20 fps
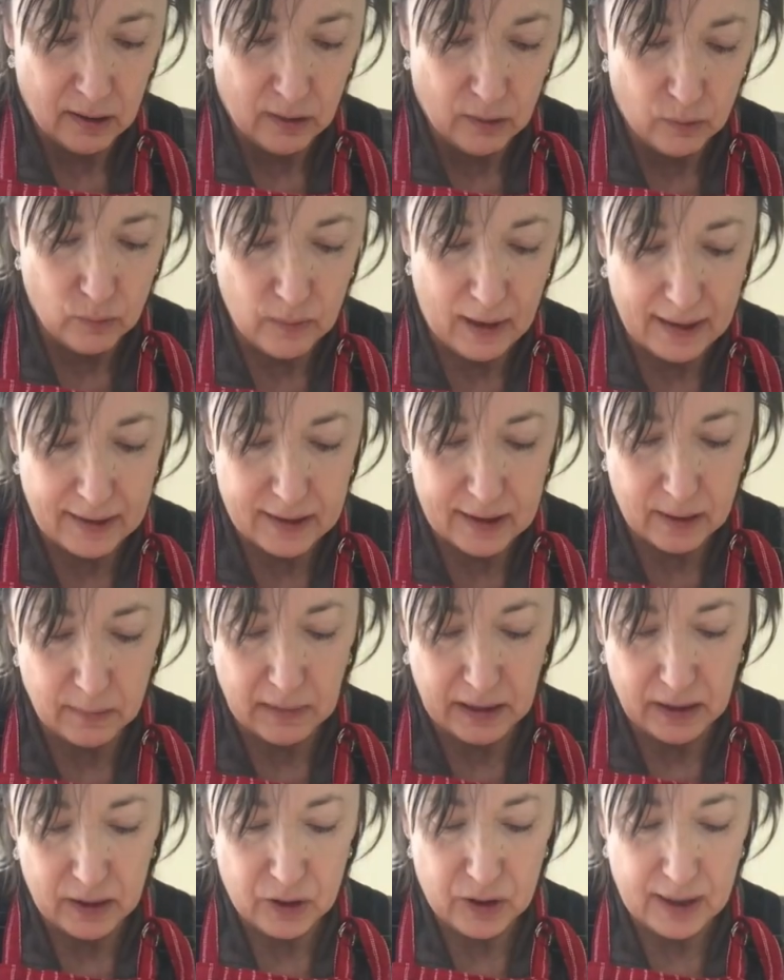
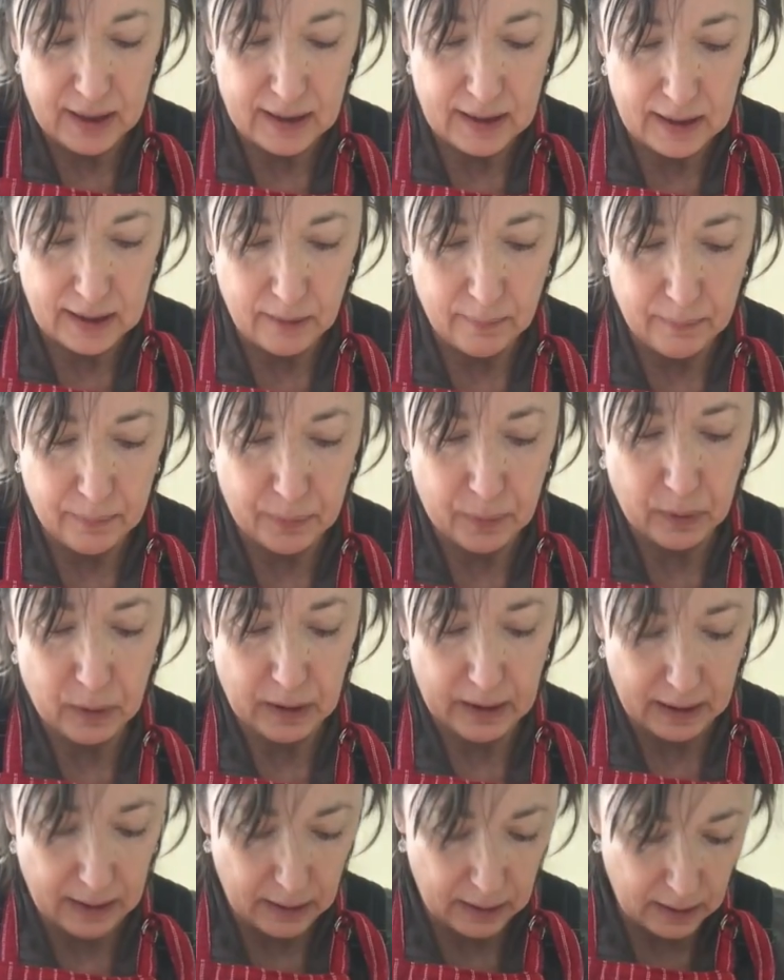randomly and gently
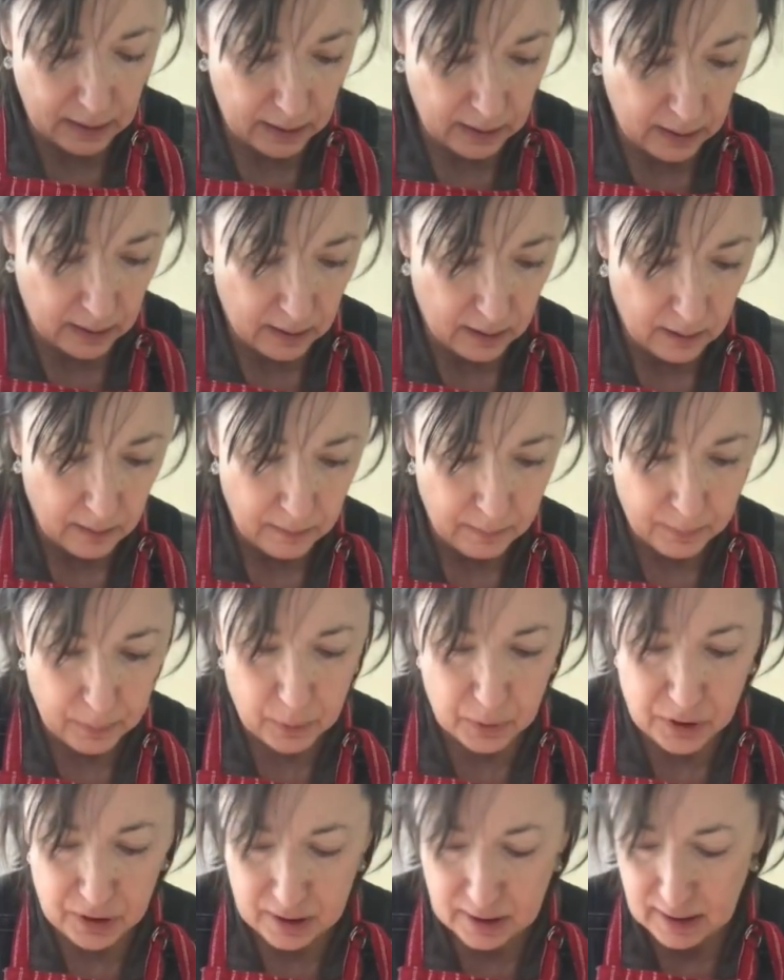pushing
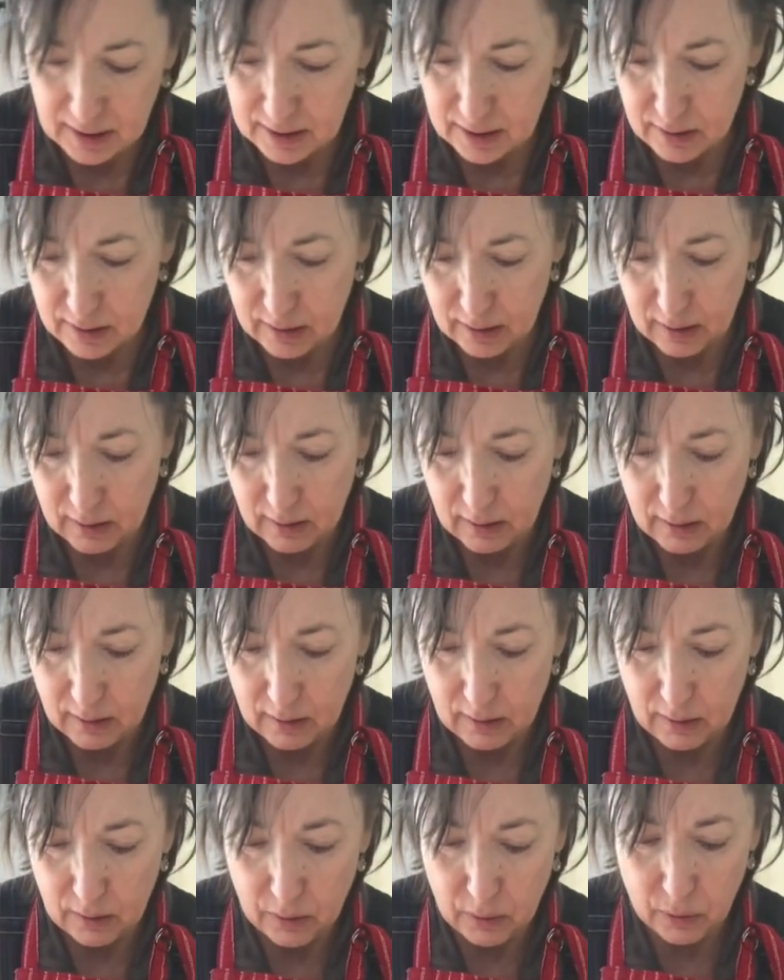it into
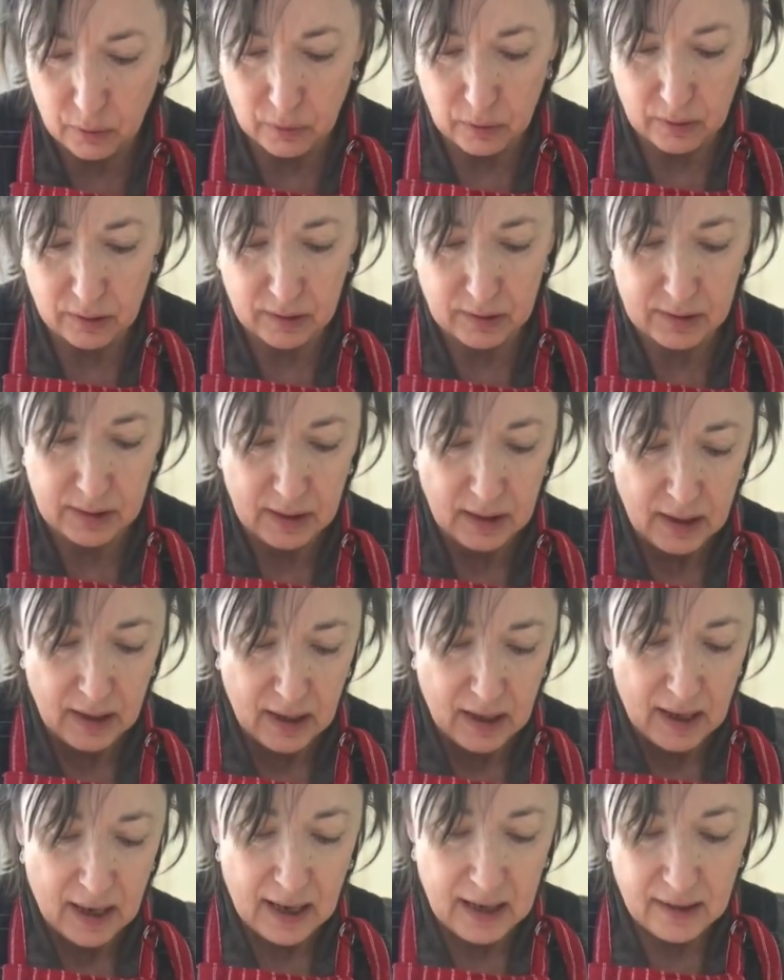the corners.
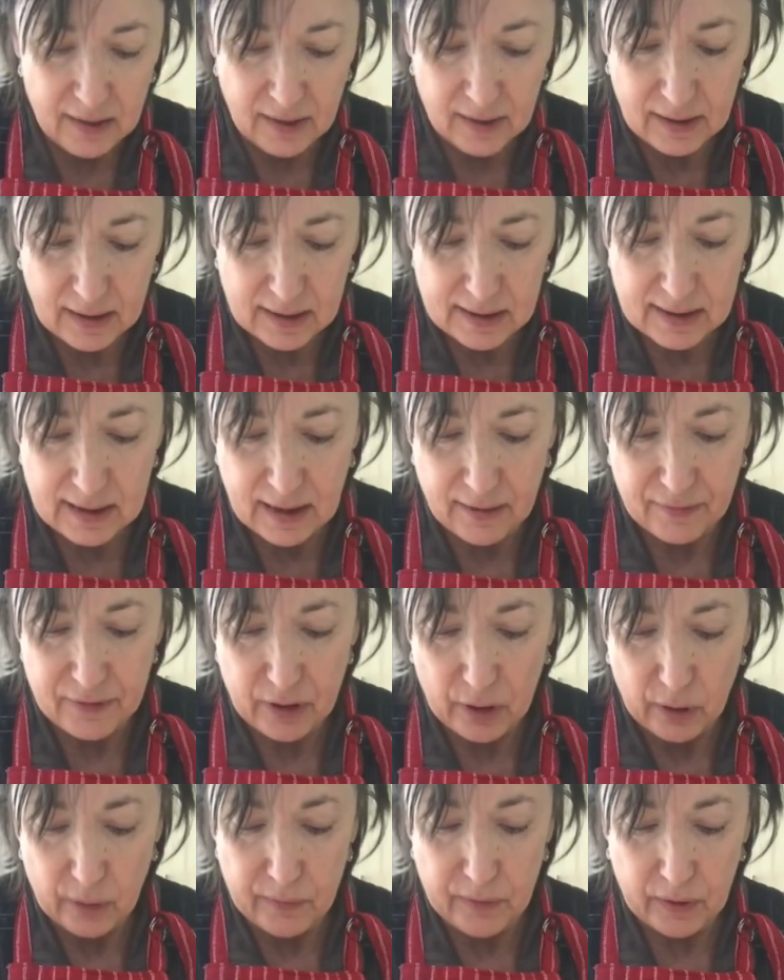Anything that's left
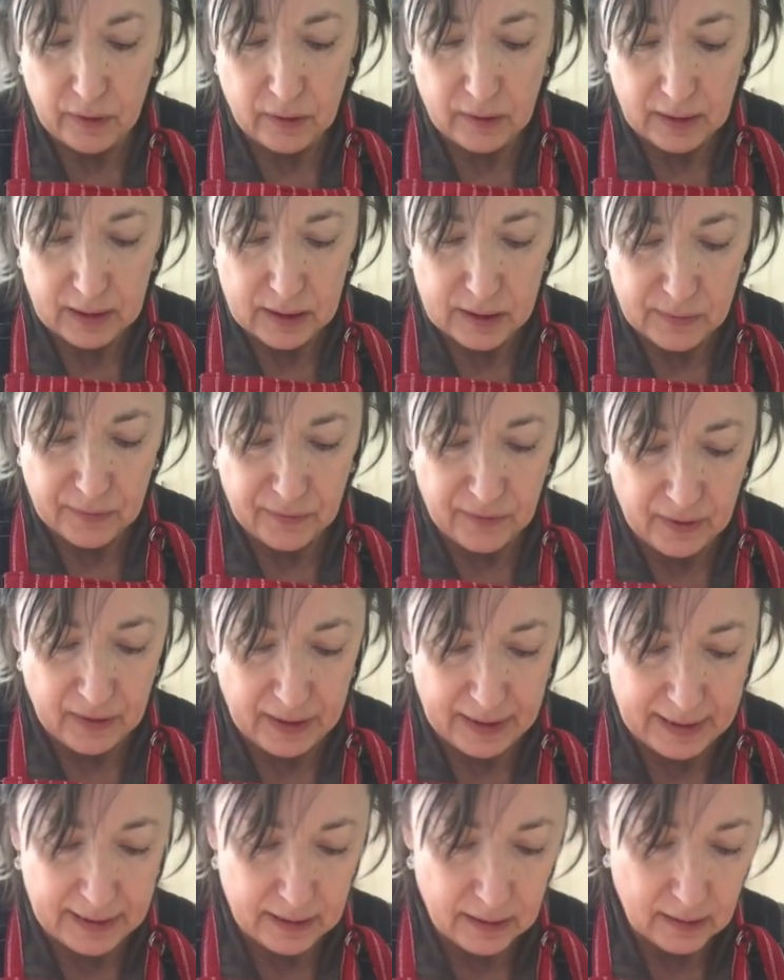over, that's
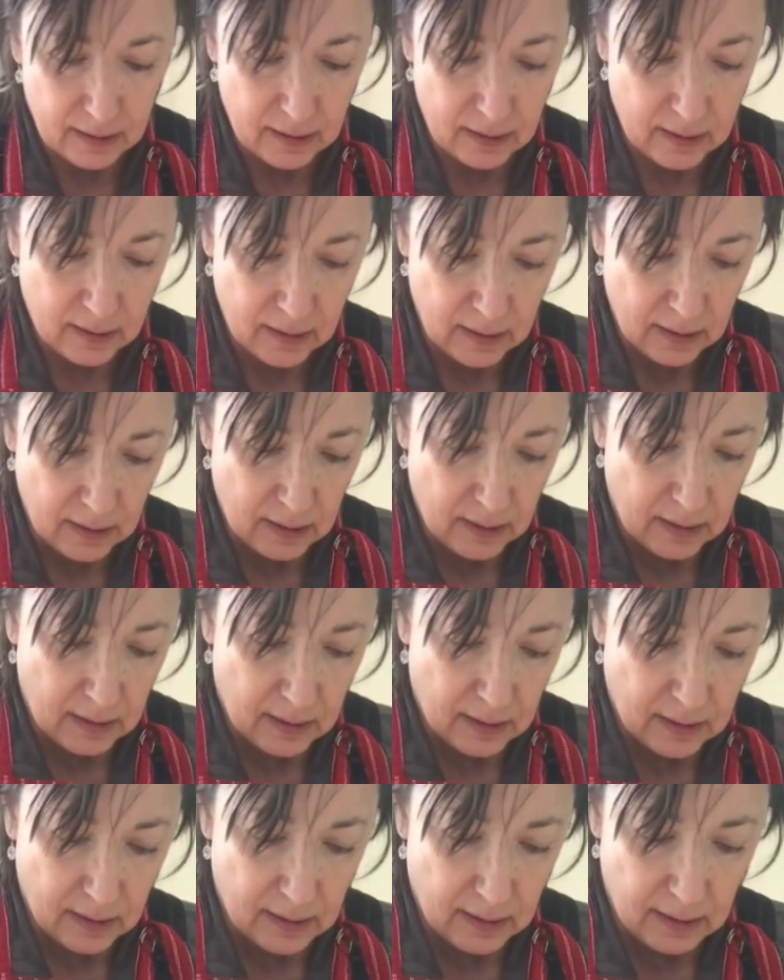fine.
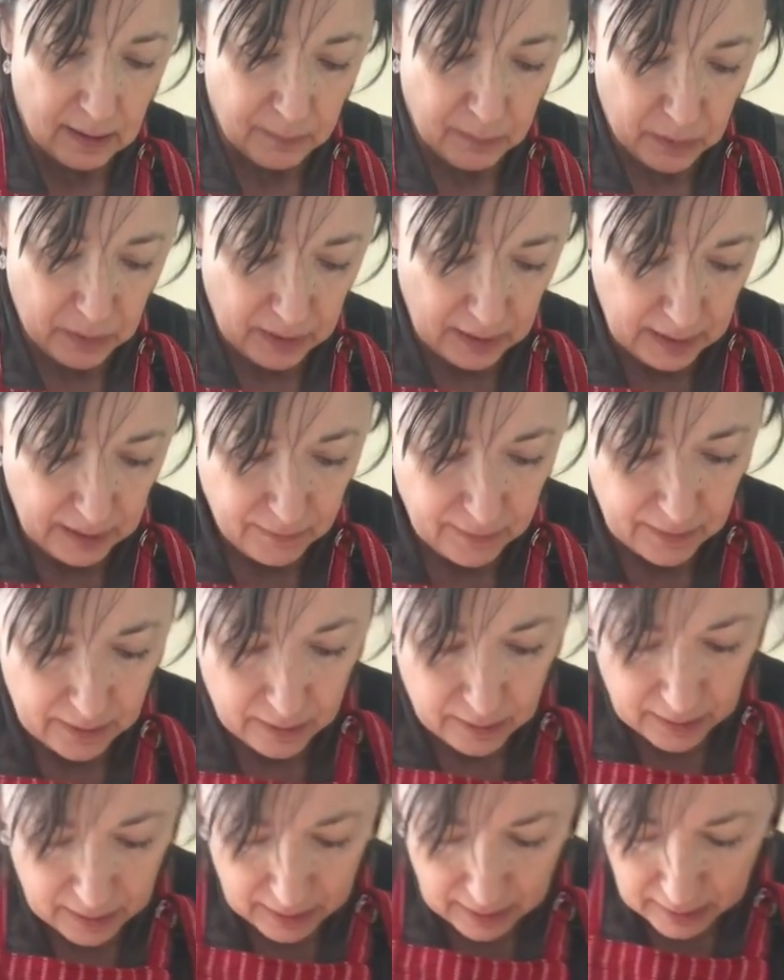I'm going to leave
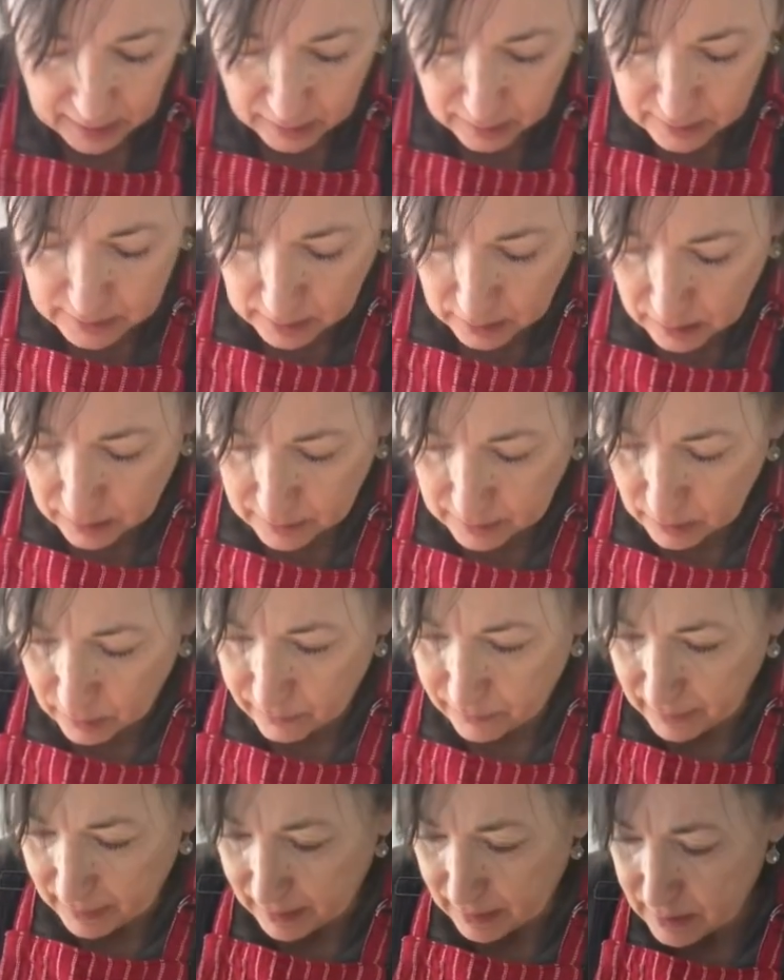that there because I'll cut that off
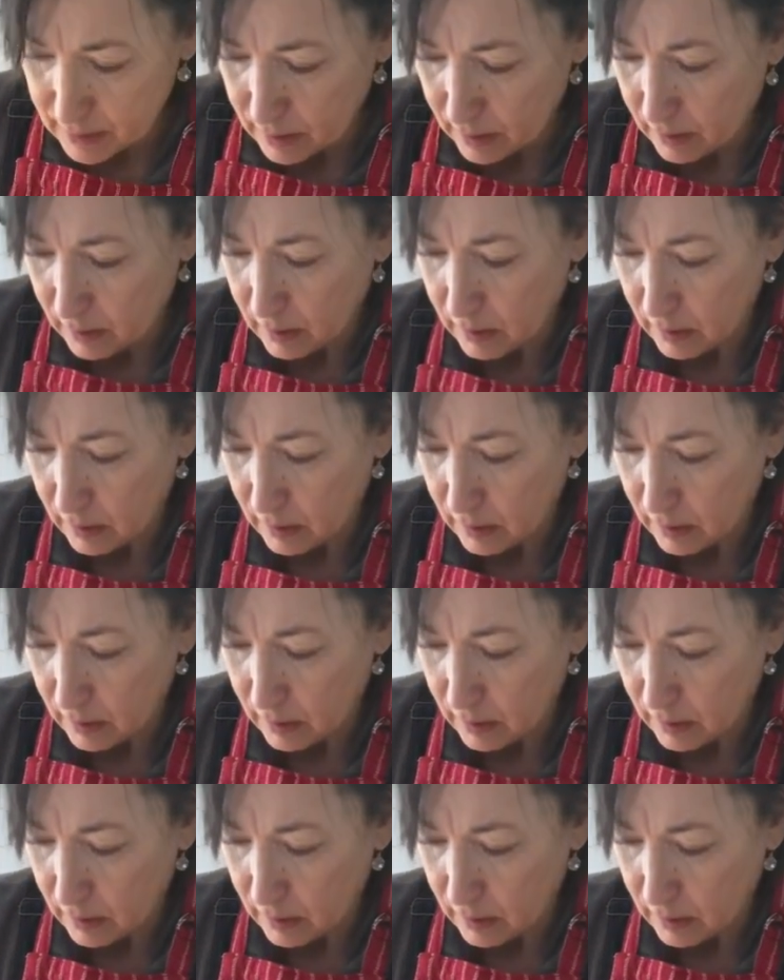later.